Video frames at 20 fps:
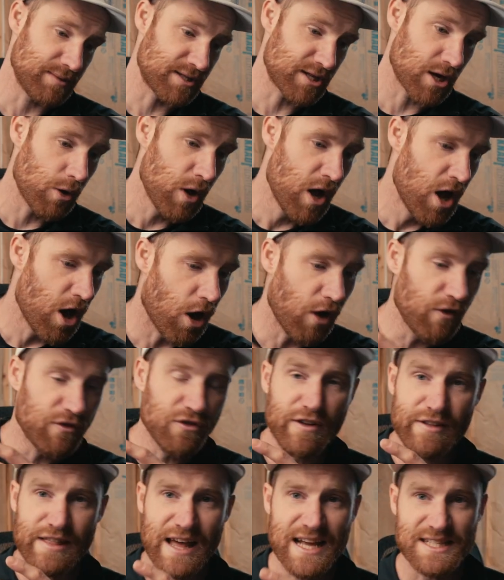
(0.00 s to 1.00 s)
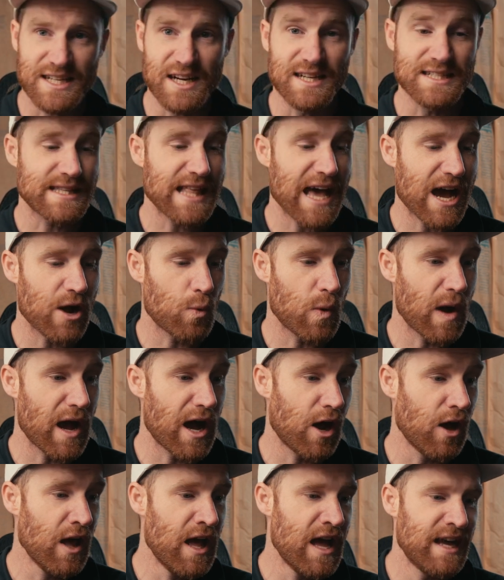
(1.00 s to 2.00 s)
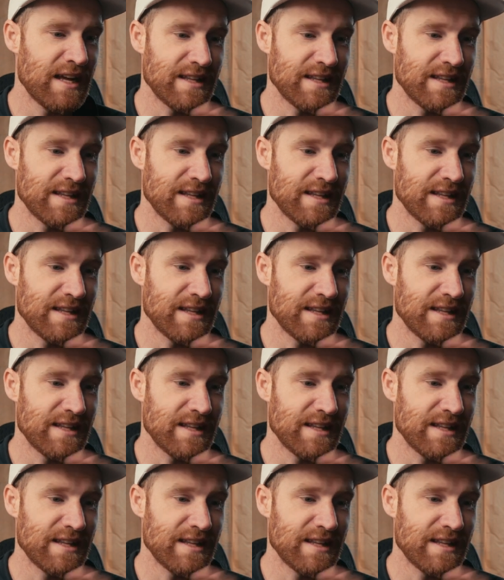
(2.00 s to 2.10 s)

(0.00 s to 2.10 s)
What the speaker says: So hopefully that does that well.